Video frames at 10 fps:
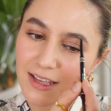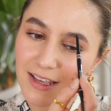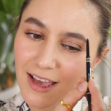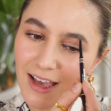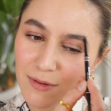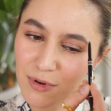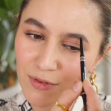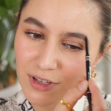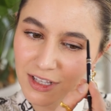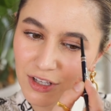Yeah, I'd be
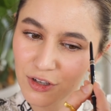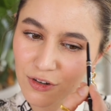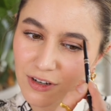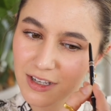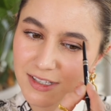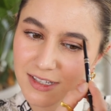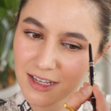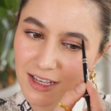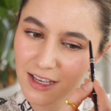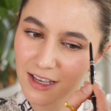really curious to
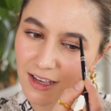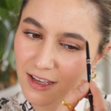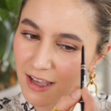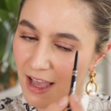hear